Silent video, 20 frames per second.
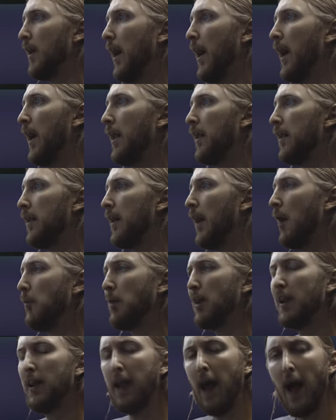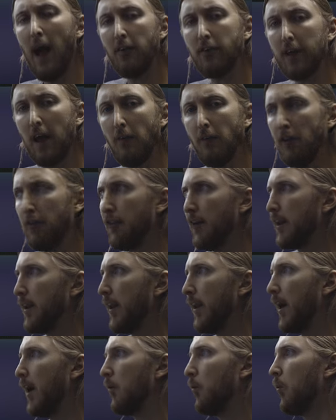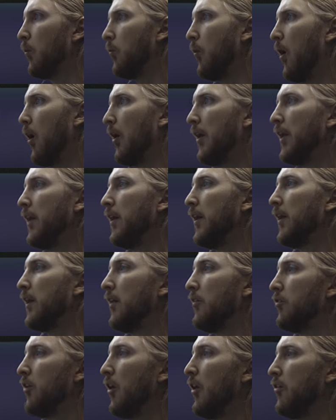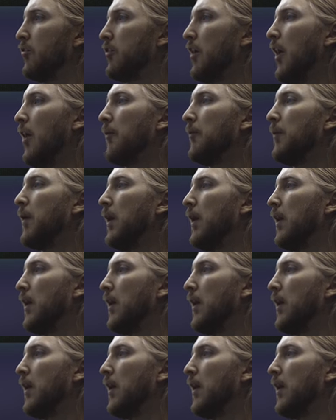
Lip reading: And I mean, it has everything that I would want in a guitar sound.